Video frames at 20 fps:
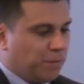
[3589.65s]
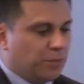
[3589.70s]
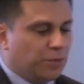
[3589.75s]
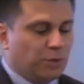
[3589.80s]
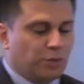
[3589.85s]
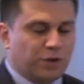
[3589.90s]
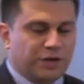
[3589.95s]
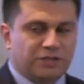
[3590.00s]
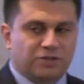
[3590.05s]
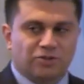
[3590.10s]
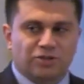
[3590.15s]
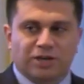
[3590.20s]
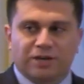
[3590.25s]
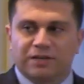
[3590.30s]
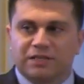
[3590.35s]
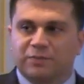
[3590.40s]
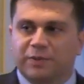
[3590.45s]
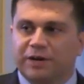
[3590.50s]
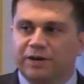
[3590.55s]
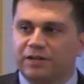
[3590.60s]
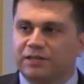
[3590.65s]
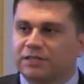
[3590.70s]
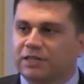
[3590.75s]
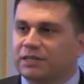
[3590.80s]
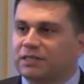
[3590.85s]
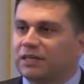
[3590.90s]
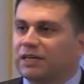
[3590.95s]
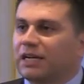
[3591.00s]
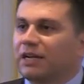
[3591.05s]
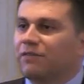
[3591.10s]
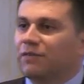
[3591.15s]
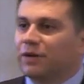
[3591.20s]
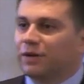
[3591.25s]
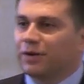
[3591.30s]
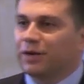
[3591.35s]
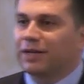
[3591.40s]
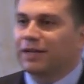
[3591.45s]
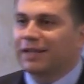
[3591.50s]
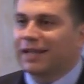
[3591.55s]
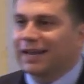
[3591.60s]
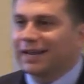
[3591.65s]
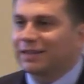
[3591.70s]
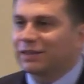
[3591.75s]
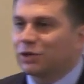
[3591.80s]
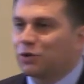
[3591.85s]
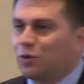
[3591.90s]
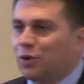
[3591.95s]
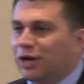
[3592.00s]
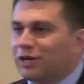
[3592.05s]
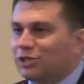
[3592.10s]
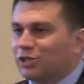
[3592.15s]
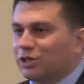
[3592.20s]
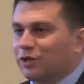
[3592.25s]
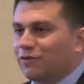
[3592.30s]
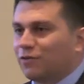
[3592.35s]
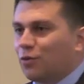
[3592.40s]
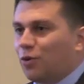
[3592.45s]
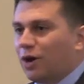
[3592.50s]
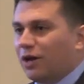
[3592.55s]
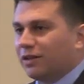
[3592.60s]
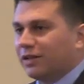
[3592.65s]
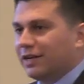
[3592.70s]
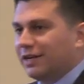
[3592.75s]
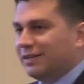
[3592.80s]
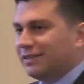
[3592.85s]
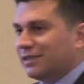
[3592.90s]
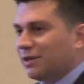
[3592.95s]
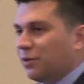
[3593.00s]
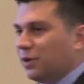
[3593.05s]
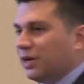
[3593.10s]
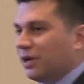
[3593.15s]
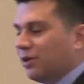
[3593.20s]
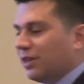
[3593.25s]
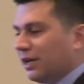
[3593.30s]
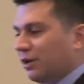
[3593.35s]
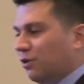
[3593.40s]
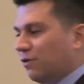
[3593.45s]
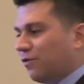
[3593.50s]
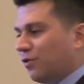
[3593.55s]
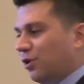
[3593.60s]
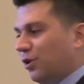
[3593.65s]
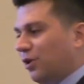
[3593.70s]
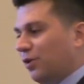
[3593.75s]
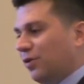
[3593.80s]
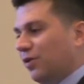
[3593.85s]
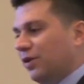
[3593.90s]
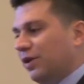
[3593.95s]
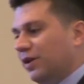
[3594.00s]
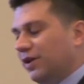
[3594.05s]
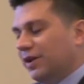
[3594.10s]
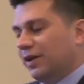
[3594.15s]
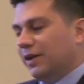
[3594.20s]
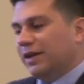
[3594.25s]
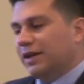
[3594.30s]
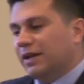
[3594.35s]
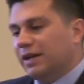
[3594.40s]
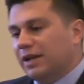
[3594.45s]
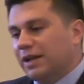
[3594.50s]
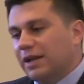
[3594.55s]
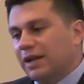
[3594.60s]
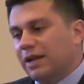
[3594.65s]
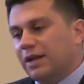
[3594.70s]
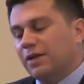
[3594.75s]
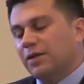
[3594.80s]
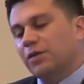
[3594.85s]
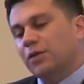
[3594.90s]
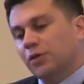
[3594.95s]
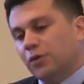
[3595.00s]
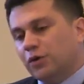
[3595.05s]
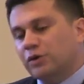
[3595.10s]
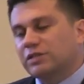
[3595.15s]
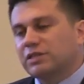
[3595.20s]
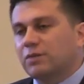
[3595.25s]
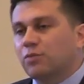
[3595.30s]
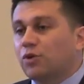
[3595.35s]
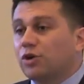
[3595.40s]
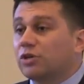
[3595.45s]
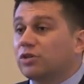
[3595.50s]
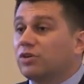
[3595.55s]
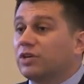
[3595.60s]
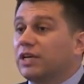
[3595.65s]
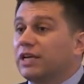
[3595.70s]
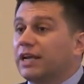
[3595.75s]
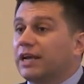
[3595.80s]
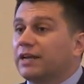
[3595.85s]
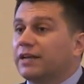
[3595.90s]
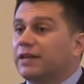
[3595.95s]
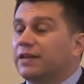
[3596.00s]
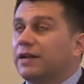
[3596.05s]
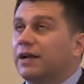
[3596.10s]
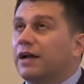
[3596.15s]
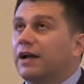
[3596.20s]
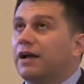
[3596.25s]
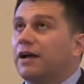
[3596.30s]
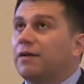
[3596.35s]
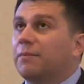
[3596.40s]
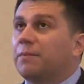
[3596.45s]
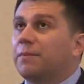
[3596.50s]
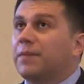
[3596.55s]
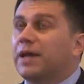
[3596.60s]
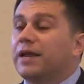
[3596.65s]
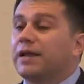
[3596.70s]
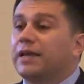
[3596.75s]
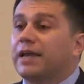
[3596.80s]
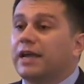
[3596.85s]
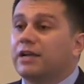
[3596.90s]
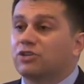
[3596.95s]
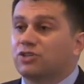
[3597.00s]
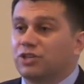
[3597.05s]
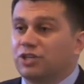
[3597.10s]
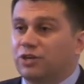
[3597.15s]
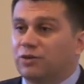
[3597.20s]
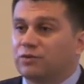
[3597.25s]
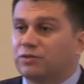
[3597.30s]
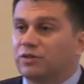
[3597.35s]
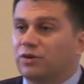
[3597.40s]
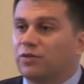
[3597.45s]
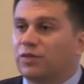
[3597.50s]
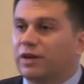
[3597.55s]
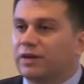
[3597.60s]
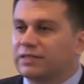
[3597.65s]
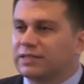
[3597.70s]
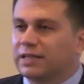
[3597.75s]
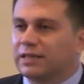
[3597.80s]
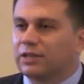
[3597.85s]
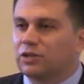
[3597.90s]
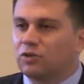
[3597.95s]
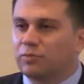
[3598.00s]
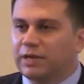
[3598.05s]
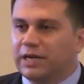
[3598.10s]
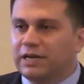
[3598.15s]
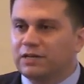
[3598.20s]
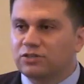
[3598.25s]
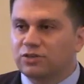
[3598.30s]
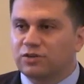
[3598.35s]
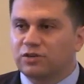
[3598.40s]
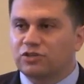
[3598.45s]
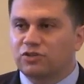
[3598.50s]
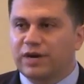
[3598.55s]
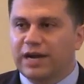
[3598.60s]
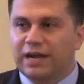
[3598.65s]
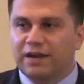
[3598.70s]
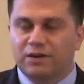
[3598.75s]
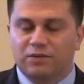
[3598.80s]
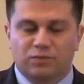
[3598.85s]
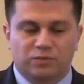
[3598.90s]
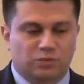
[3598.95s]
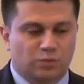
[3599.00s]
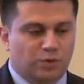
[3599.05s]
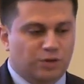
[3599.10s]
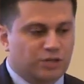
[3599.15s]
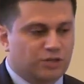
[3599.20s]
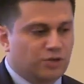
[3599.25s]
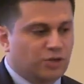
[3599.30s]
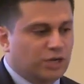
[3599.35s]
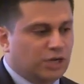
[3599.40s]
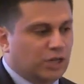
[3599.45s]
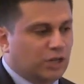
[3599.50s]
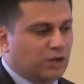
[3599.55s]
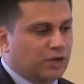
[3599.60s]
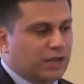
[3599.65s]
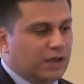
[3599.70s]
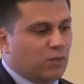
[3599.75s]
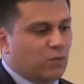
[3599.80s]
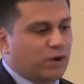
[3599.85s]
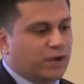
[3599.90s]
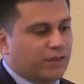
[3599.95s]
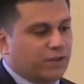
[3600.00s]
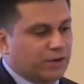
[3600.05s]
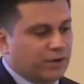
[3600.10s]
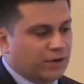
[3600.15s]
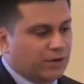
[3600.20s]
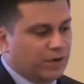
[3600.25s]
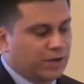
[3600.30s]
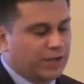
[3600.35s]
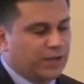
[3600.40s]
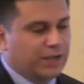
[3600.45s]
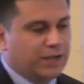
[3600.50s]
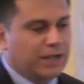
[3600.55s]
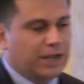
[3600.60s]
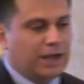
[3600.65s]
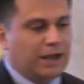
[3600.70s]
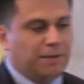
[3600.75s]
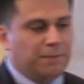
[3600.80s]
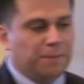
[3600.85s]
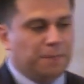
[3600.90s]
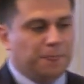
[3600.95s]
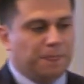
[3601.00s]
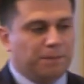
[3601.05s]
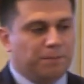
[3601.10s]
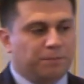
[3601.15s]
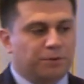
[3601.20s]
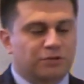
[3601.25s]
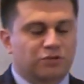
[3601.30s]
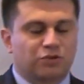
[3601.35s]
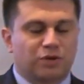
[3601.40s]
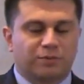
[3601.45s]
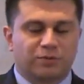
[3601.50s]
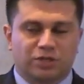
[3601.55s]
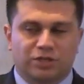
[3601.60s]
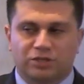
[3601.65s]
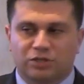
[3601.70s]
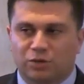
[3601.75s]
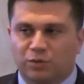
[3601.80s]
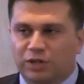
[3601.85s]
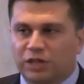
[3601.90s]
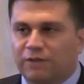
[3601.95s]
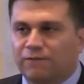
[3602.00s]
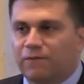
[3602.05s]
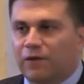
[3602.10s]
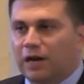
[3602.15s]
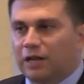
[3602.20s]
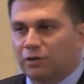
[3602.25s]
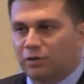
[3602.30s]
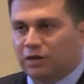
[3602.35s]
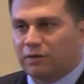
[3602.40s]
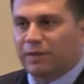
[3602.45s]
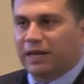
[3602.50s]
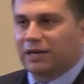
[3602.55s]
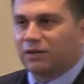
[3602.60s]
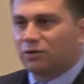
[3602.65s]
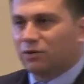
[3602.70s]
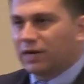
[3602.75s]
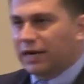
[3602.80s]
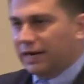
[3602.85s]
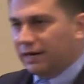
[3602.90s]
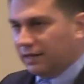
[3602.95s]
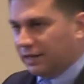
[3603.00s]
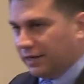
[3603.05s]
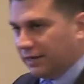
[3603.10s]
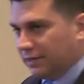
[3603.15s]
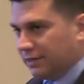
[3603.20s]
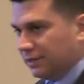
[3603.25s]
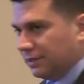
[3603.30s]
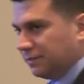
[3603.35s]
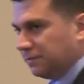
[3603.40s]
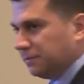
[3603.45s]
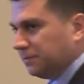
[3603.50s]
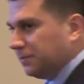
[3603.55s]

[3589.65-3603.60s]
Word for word: the research on disparities doesn't even get at the question of quality. So we know that overall, th there's some work looking at uh, medication use, so that's a little bit easier to track, so you can look at whether um, prescriptions are really following medical guidelines.